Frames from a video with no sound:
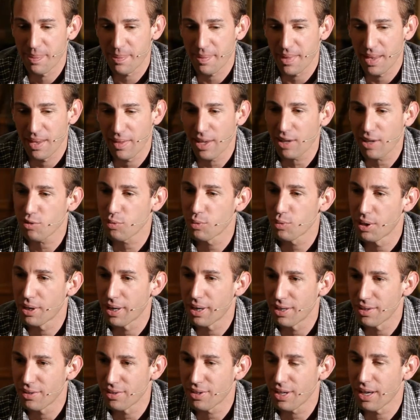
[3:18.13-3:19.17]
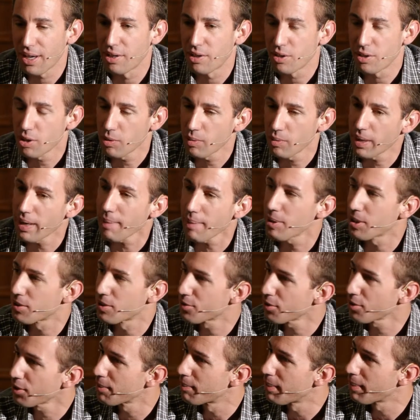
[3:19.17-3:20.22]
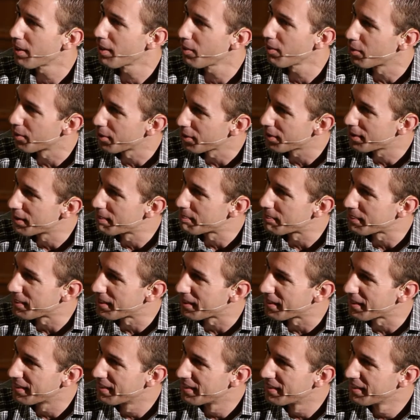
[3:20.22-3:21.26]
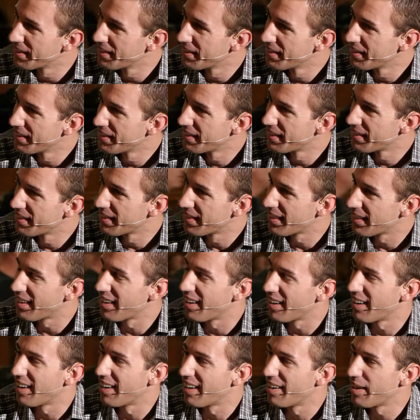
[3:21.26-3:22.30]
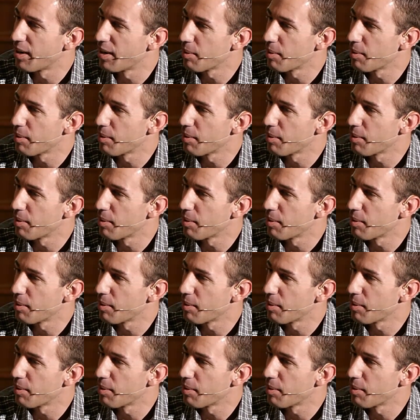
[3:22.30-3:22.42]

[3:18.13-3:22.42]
that's when I decided, I'm going to start a mail order company. And I'm